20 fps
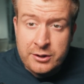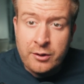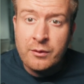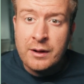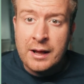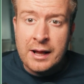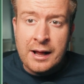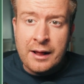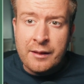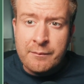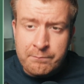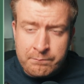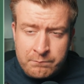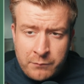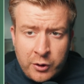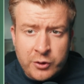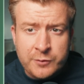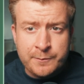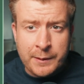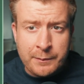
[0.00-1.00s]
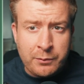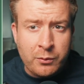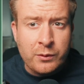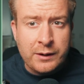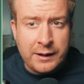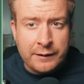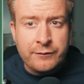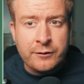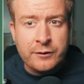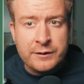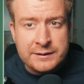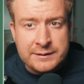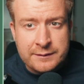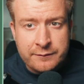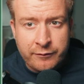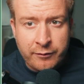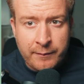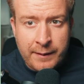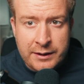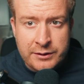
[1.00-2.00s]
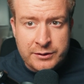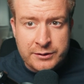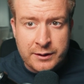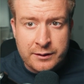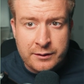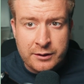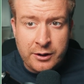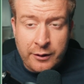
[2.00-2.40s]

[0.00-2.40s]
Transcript: You know, most people will give you this information.